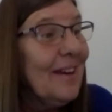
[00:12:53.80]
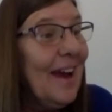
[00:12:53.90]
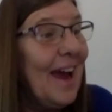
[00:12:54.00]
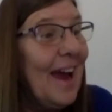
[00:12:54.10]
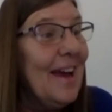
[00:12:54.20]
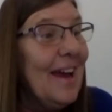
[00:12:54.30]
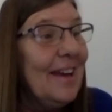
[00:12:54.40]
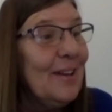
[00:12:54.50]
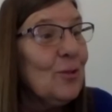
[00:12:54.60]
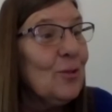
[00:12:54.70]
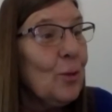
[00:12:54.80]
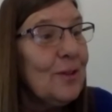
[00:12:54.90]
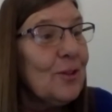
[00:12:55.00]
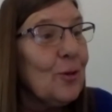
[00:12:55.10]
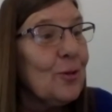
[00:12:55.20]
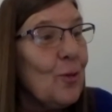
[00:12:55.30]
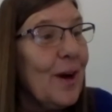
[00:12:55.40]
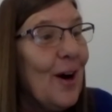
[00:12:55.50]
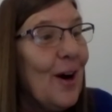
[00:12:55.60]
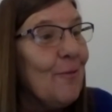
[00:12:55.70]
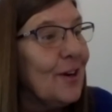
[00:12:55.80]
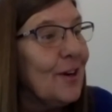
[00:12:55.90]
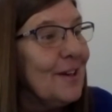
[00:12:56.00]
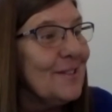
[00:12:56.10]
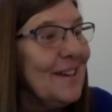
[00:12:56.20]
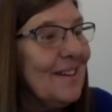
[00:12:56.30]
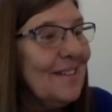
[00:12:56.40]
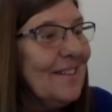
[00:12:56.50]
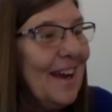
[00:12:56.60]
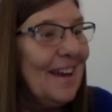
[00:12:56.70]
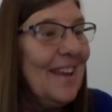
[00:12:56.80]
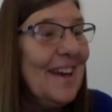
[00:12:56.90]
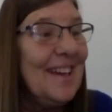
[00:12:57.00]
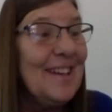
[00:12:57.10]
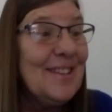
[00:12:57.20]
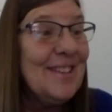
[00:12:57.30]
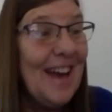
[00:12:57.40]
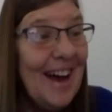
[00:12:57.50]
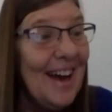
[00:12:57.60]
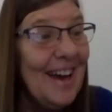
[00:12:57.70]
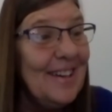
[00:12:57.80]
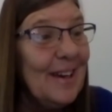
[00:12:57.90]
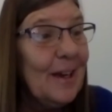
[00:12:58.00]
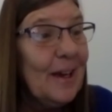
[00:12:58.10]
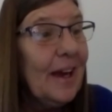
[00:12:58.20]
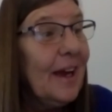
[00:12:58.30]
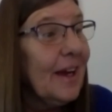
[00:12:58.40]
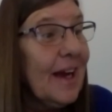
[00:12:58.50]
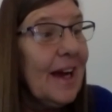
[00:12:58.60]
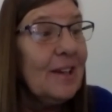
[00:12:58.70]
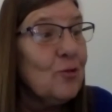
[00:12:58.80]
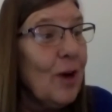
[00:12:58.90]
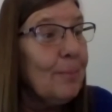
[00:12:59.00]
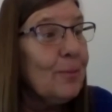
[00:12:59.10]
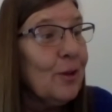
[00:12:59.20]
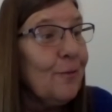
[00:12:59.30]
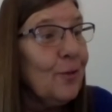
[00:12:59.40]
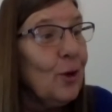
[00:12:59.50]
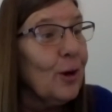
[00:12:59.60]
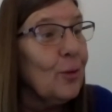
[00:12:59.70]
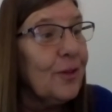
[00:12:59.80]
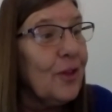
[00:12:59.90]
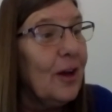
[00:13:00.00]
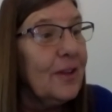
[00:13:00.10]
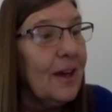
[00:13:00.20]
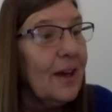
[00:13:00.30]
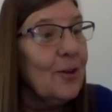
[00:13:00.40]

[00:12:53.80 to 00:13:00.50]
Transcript: and his whiskers went all fuzzy. And then he sighed and kind of dropped to the floor with all the other